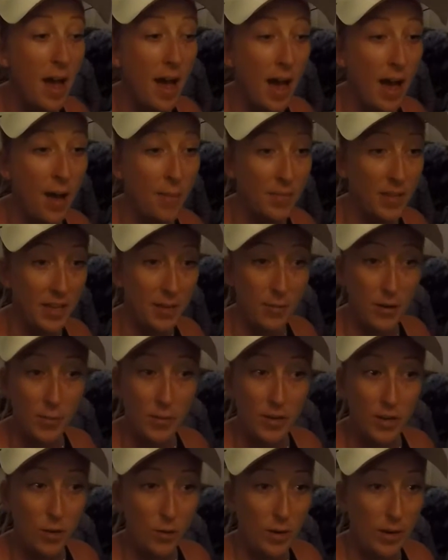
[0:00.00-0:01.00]
Um, anyway,
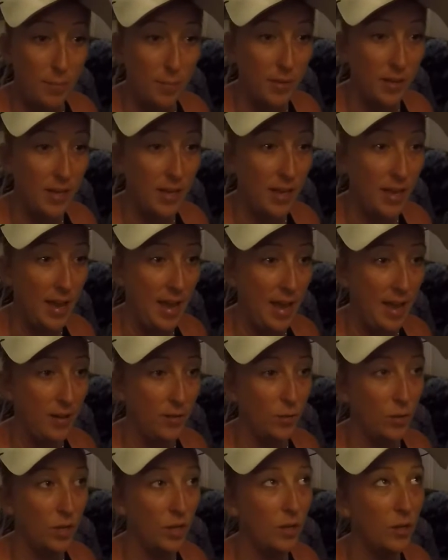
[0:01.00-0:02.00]
we go up,
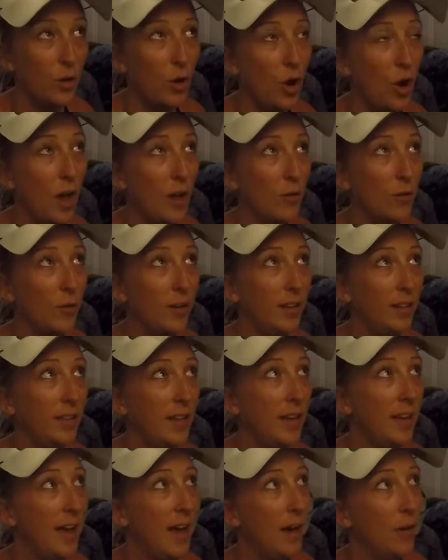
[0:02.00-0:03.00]
and I got
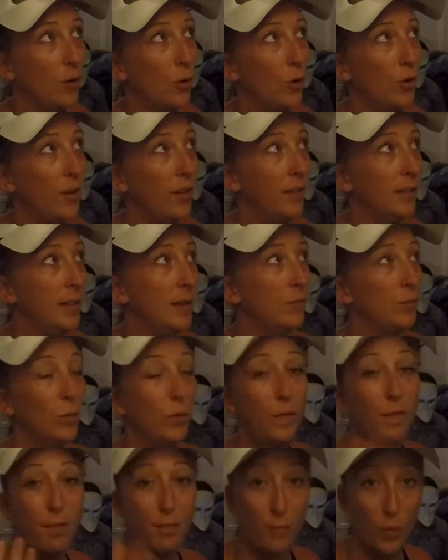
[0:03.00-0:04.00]
let out on level
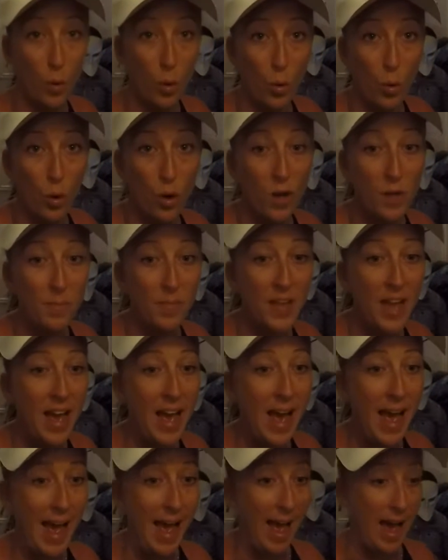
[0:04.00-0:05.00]
four
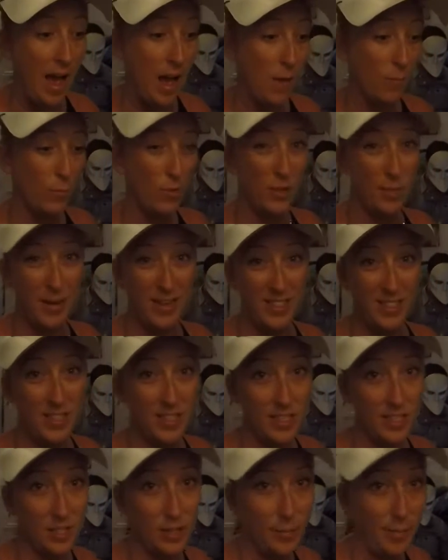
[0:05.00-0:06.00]
um, with about
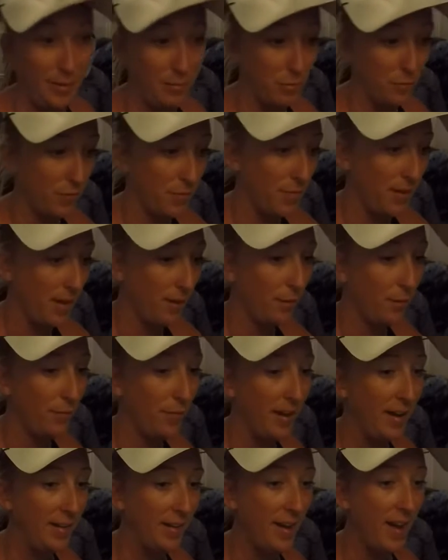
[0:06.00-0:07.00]
six other people from the
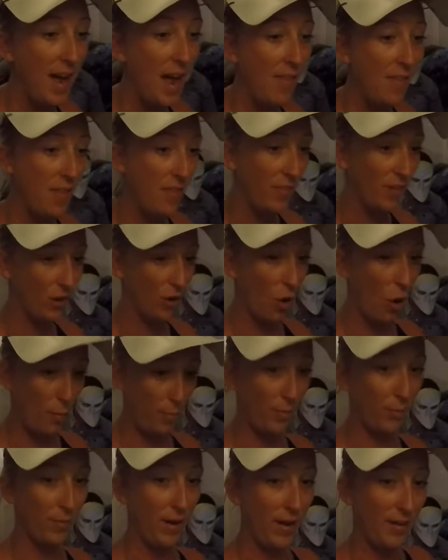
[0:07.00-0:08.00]
elevator, and then the
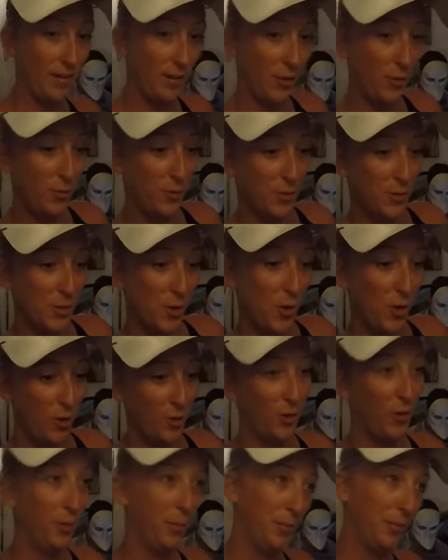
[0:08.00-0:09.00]
operator who was
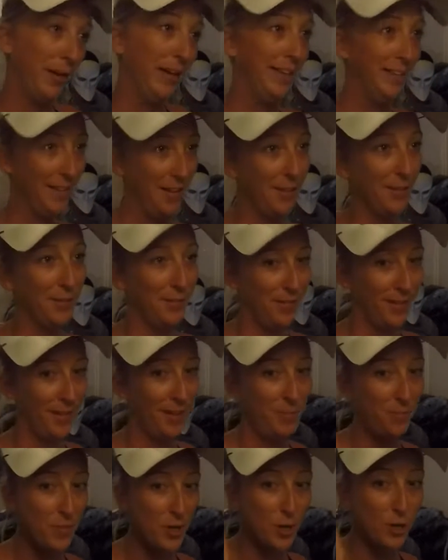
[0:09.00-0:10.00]
operating the
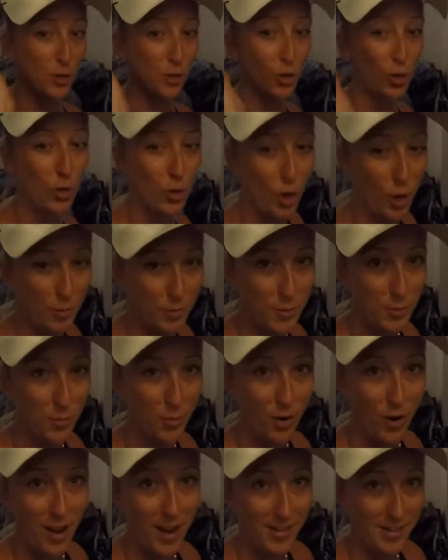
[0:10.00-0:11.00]
elevator stopped
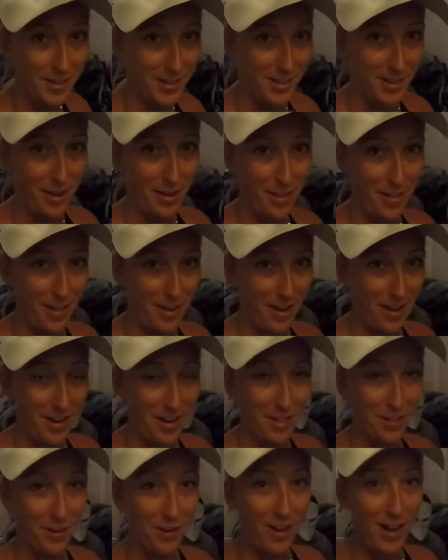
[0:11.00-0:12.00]
Brian and um,
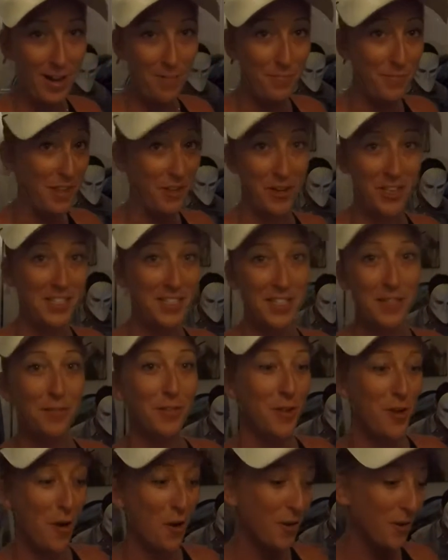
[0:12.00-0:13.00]
another guy, and I didn't
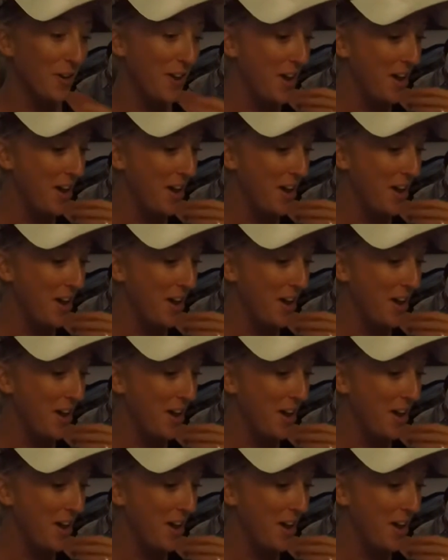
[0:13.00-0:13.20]
even know.